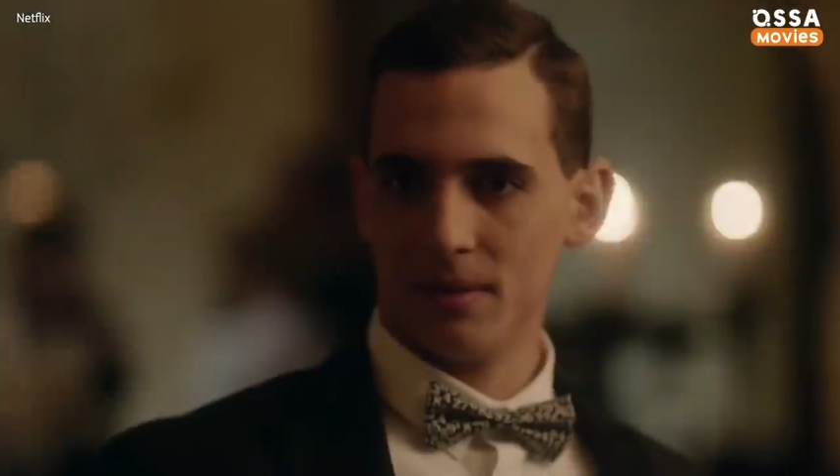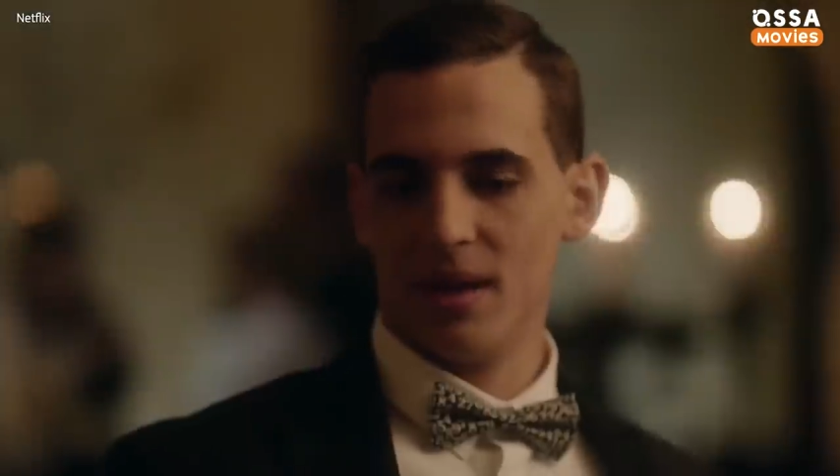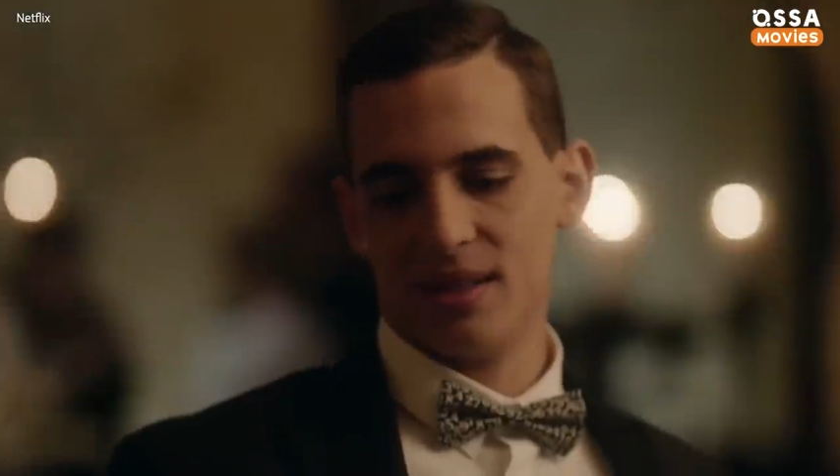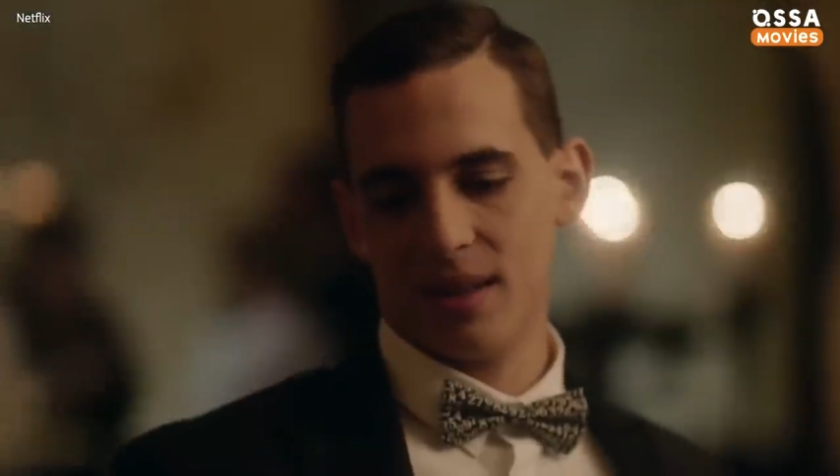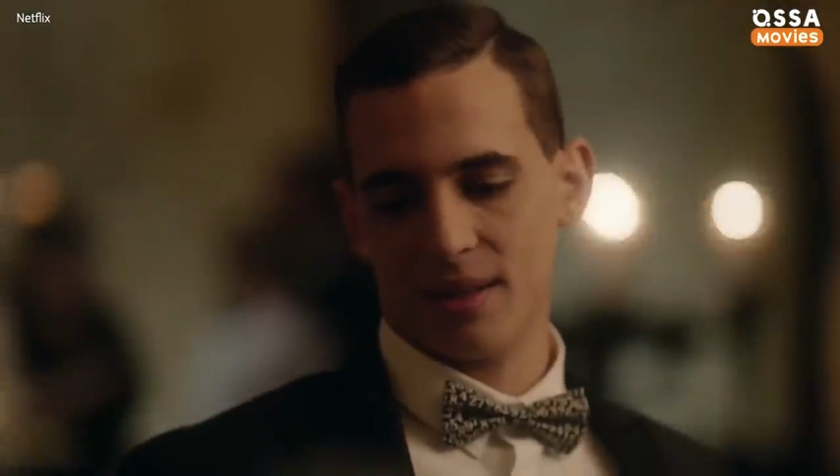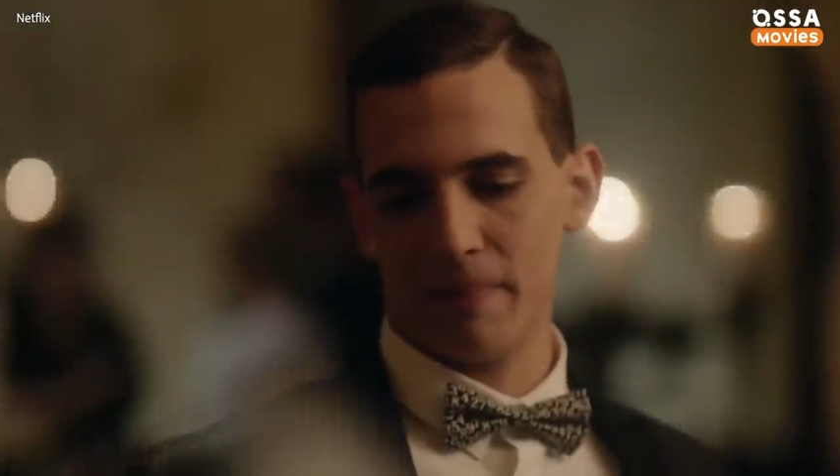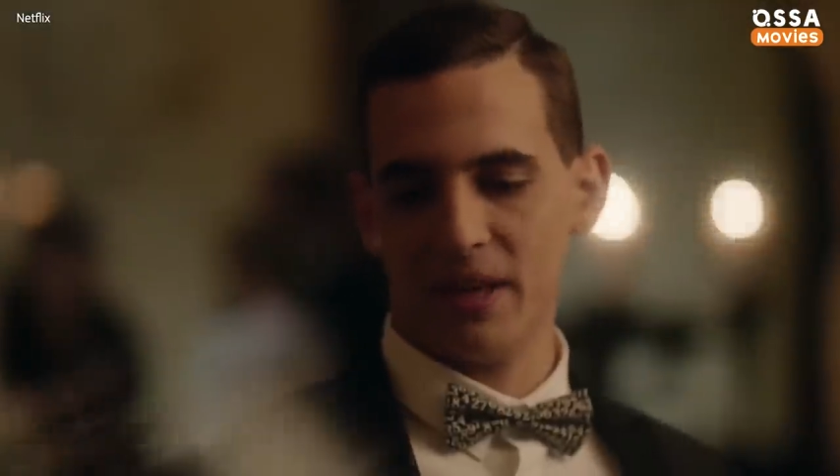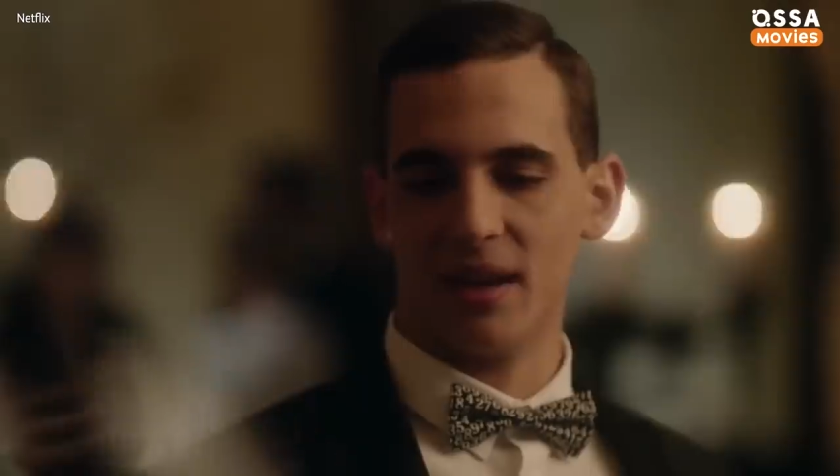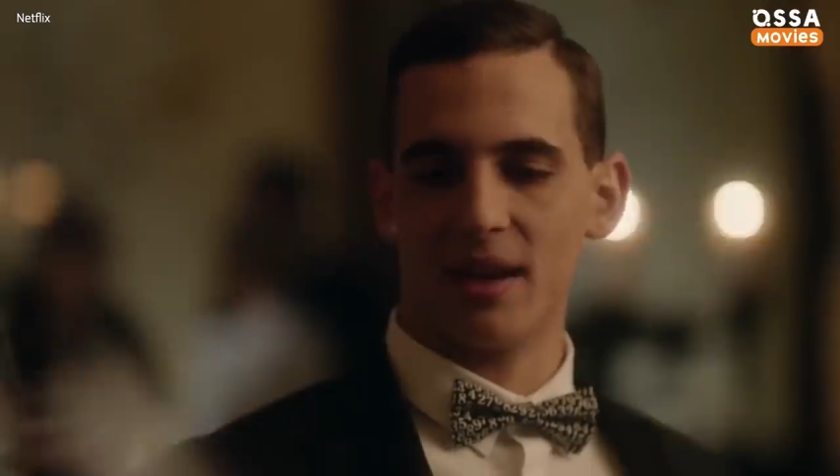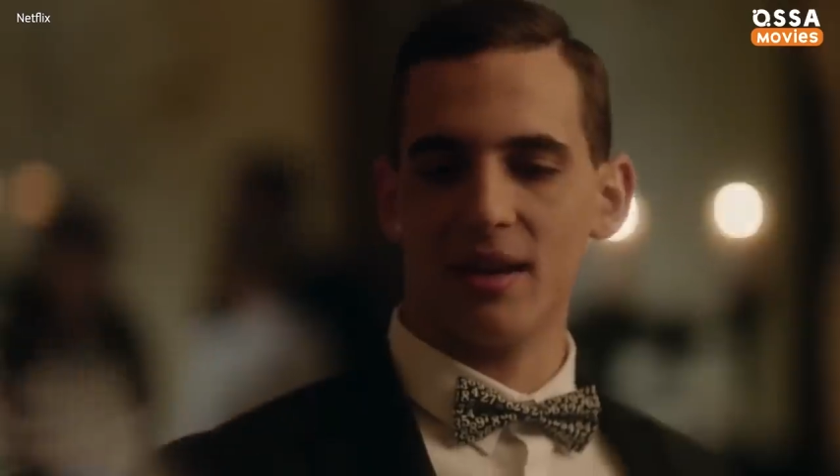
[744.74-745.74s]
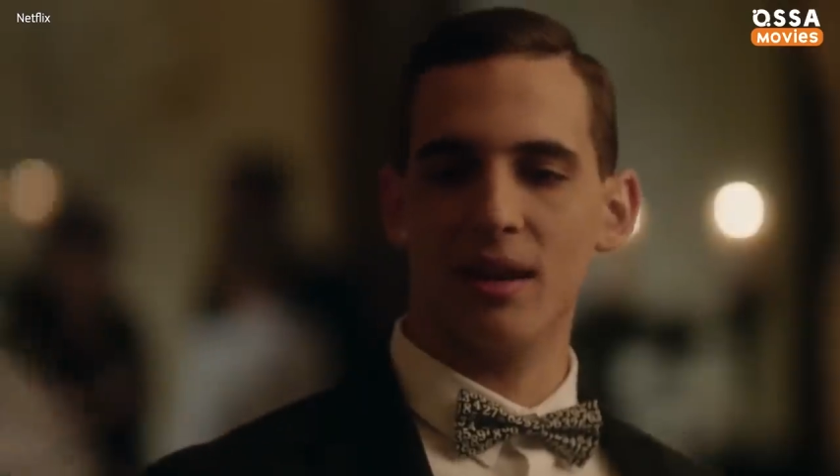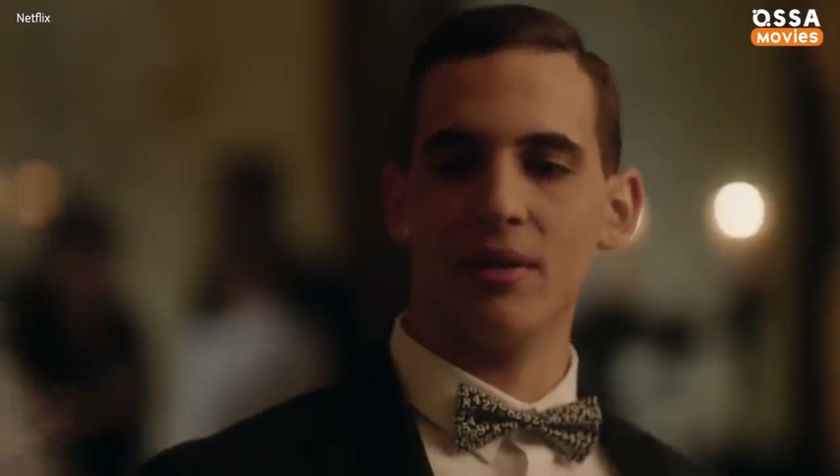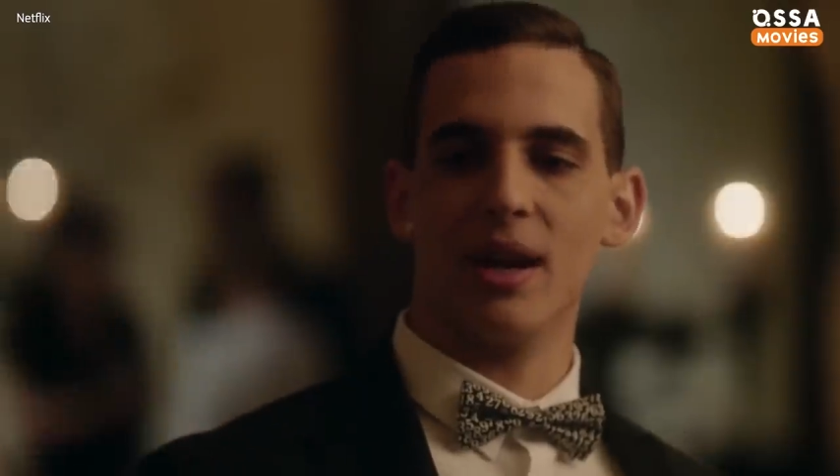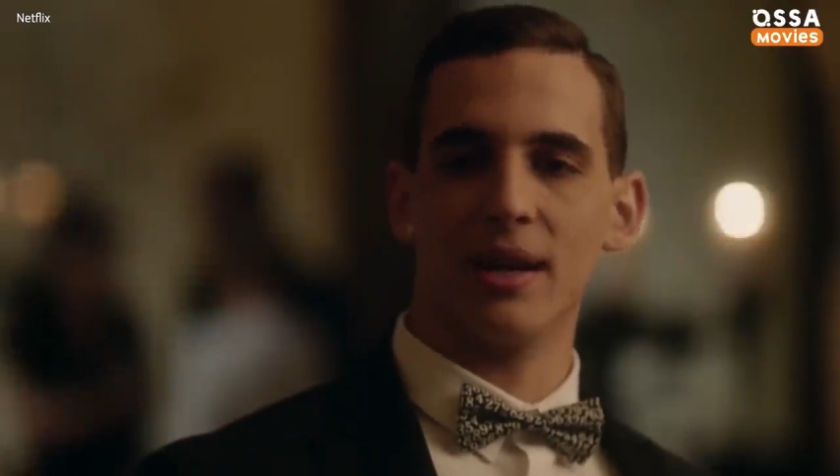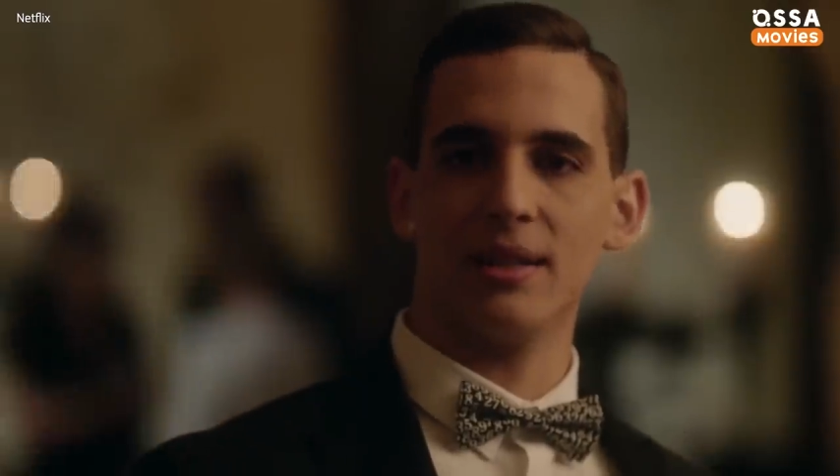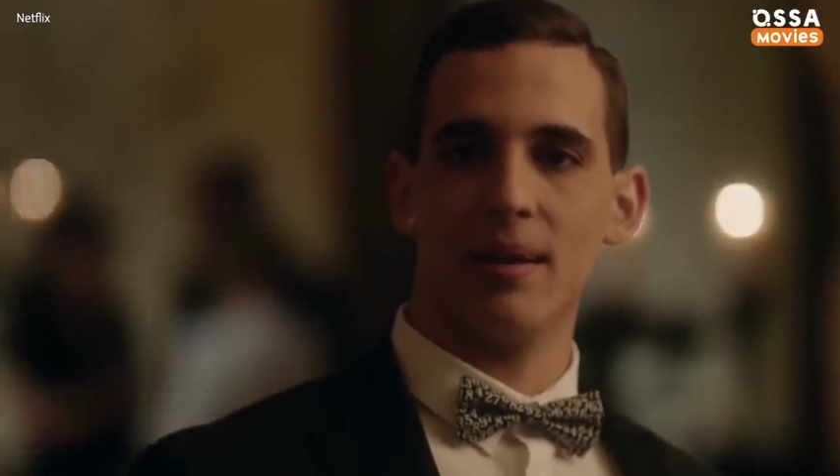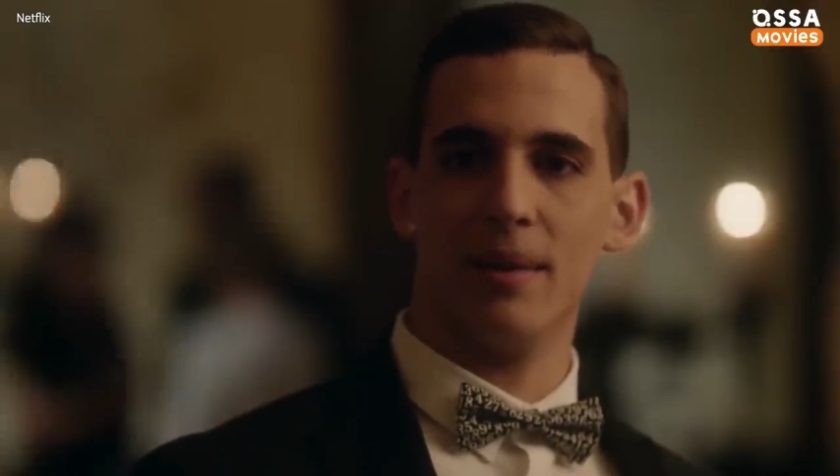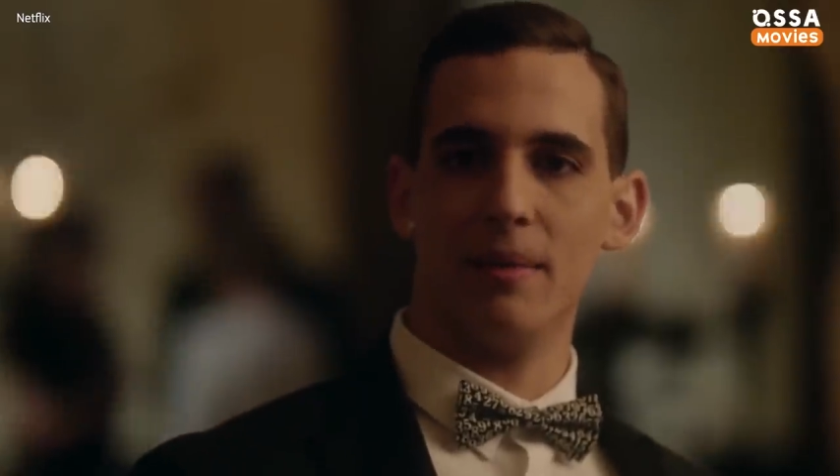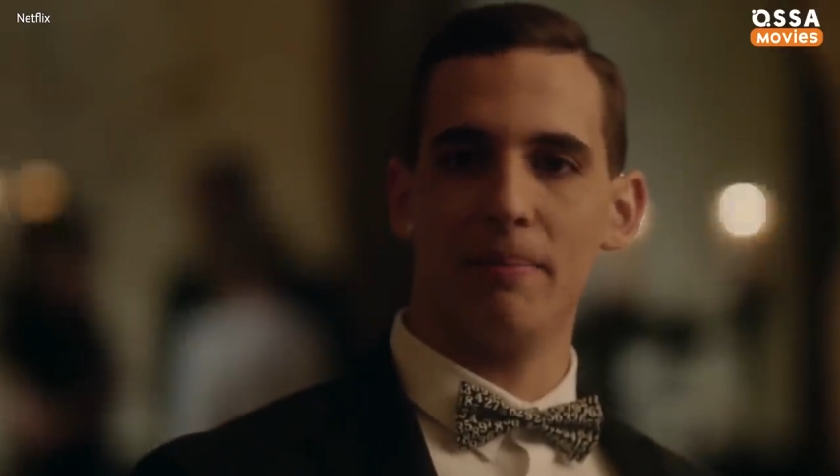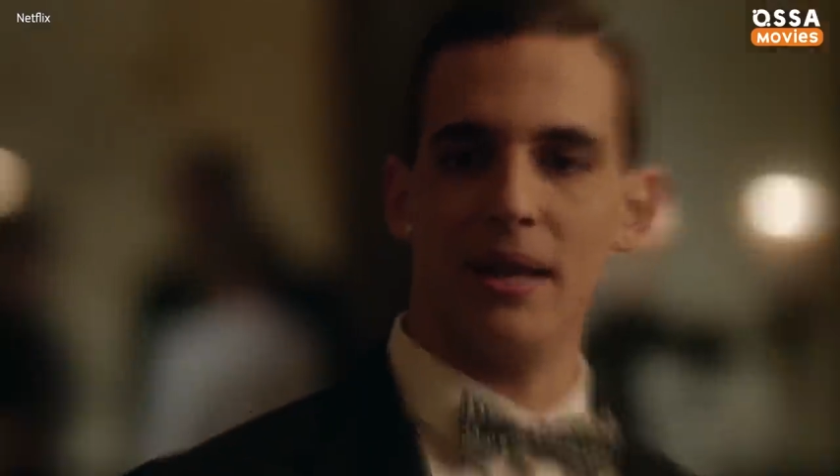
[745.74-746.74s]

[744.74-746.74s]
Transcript: all about him getting revenge.